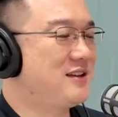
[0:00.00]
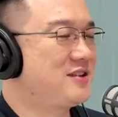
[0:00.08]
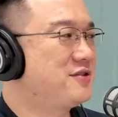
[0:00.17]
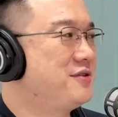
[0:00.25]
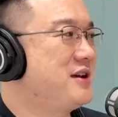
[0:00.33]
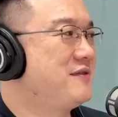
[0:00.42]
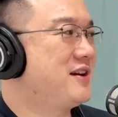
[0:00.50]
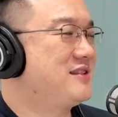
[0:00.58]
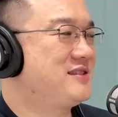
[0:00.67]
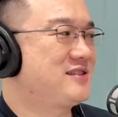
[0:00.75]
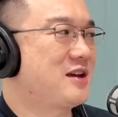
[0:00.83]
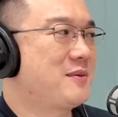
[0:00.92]
if that career
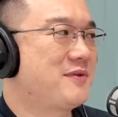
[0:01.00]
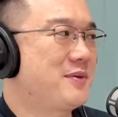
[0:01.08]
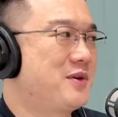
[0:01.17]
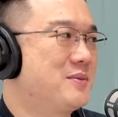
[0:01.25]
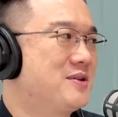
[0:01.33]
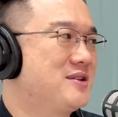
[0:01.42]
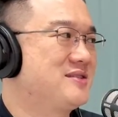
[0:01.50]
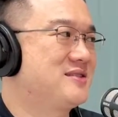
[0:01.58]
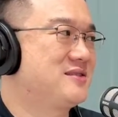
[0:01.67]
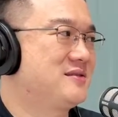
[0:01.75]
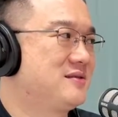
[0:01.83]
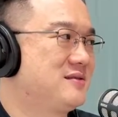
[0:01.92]
advice is coming from your
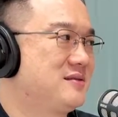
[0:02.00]
boss.